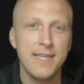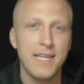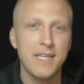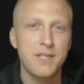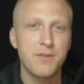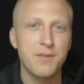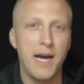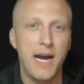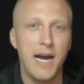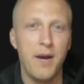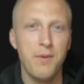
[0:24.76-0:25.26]
like, what
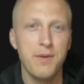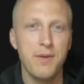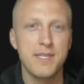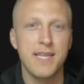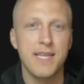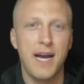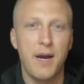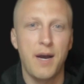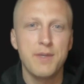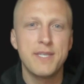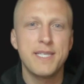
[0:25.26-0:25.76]
I
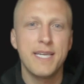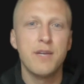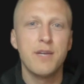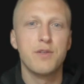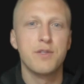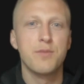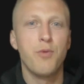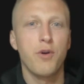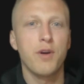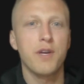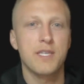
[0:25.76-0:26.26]
was thinking it was
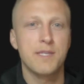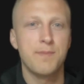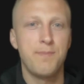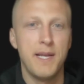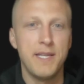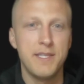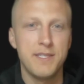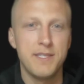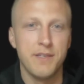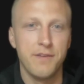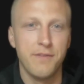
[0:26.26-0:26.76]
more
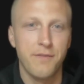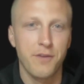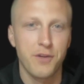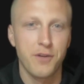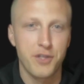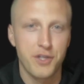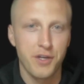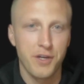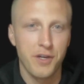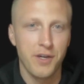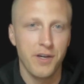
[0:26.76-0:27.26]
expensive for sure.
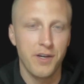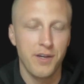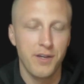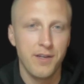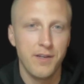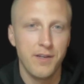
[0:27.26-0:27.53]
Yes,